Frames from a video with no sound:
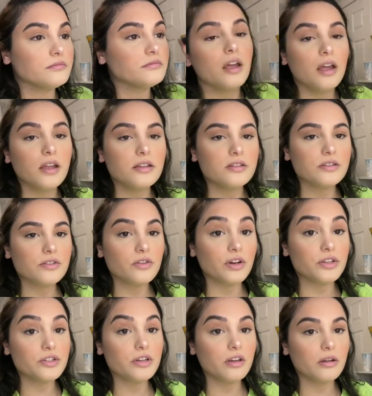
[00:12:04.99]
I hate
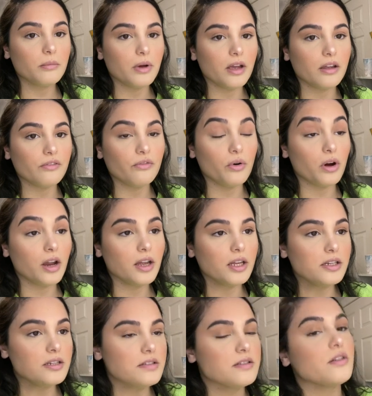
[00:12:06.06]
scrunching my
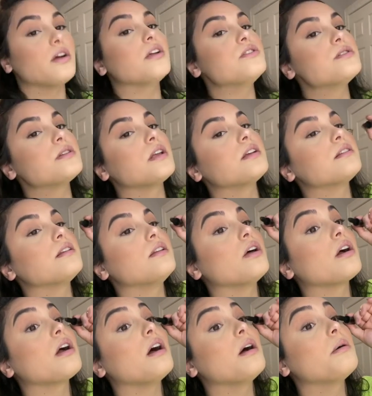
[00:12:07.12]
forehead, so I just like to
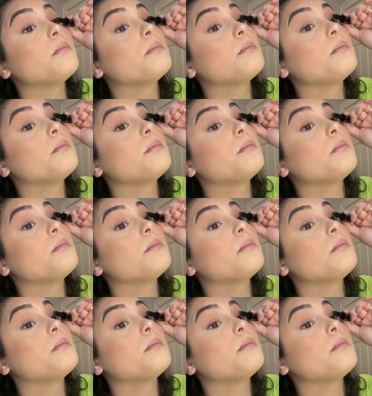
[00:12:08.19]
look up.